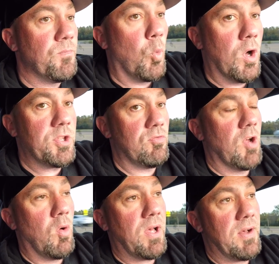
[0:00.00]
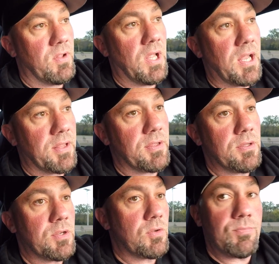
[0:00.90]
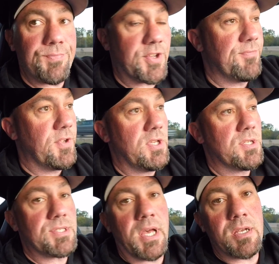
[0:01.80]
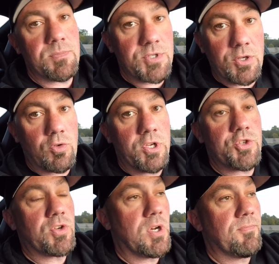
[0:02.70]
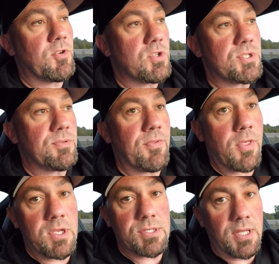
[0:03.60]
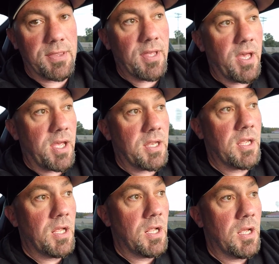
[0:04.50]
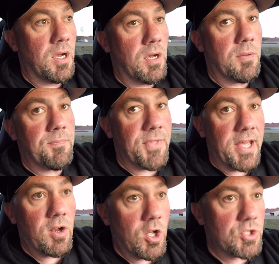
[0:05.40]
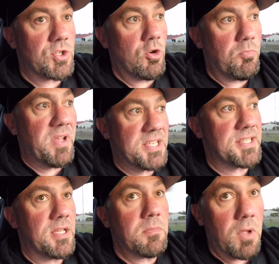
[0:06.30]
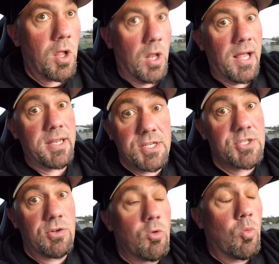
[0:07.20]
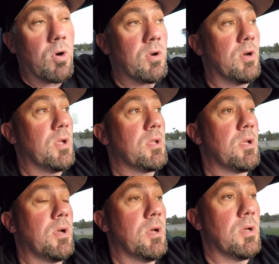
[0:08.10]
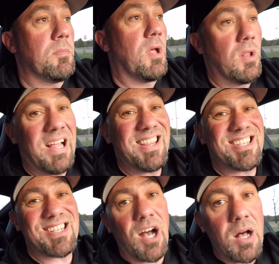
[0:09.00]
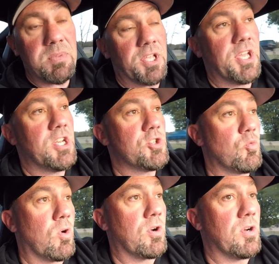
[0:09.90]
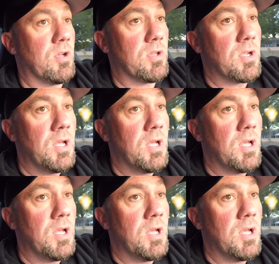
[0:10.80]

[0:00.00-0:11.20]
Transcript: While you don't have a lot of the convenience items, the creature comforts, things like that, that also makes them a lot easier to work on, a lot less complicated to work on.